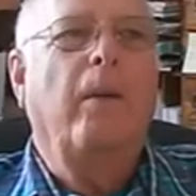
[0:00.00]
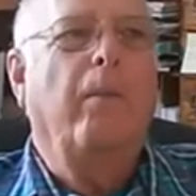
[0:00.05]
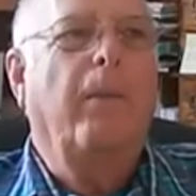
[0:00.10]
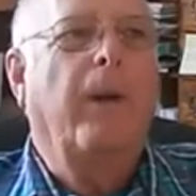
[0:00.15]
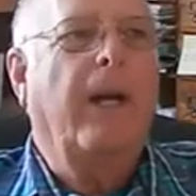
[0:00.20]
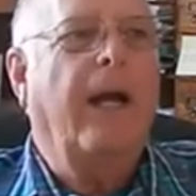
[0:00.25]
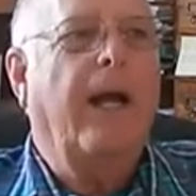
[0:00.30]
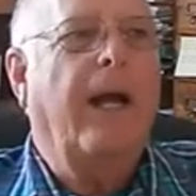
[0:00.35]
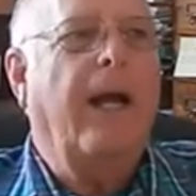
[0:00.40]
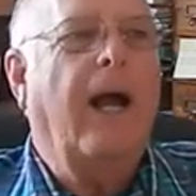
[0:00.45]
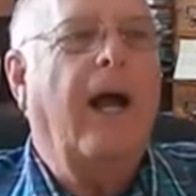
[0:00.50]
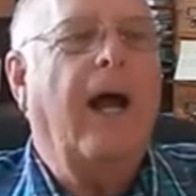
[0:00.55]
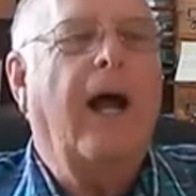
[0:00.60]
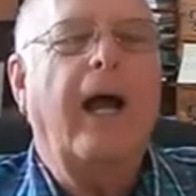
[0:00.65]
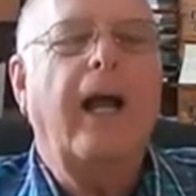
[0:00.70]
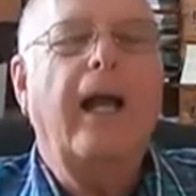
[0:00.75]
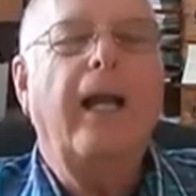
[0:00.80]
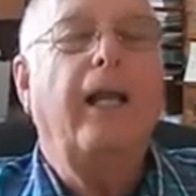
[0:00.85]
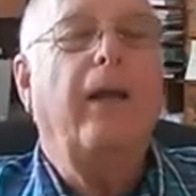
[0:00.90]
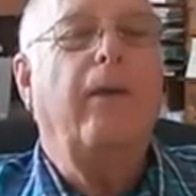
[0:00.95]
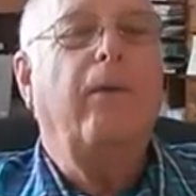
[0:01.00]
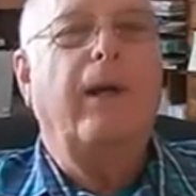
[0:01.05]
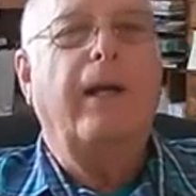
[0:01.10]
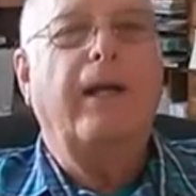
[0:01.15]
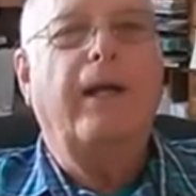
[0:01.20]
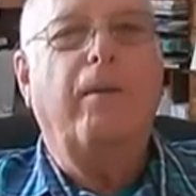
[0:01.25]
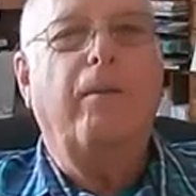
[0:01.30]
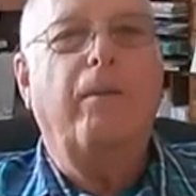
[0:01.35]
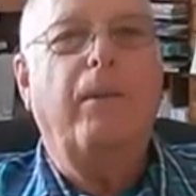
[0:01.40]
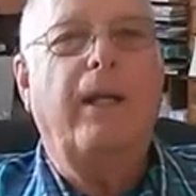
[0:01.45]
But I highly
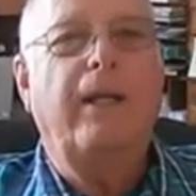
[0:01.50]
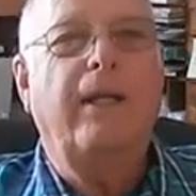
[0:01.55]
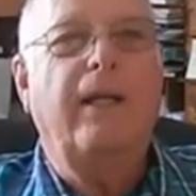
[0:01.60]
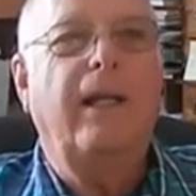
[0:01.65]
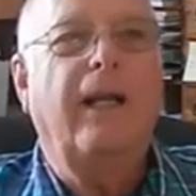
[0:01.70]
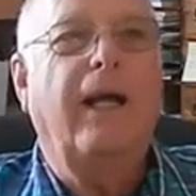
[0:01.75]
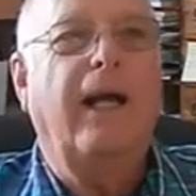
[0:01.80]
recommend it.